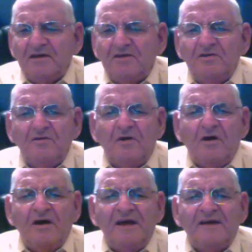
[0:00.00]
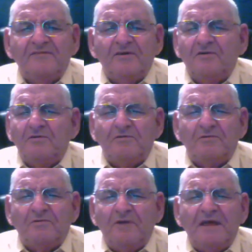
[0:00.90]
You all have a
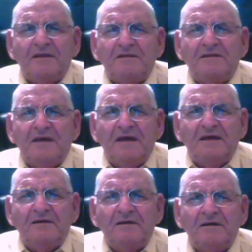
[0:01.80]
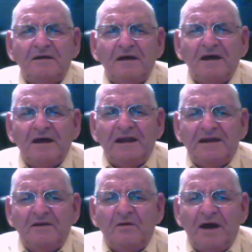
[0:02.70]
great day. I
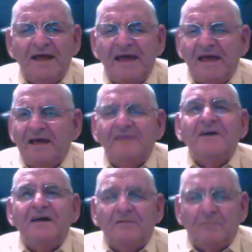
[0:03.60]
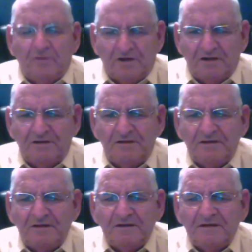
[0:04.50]
know I have and
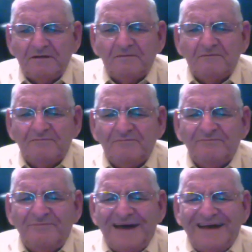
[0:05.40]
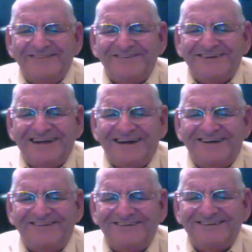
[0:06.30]
will. Bye for
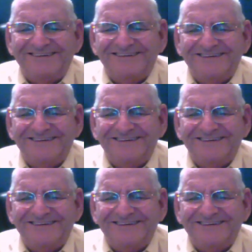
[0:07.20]
now.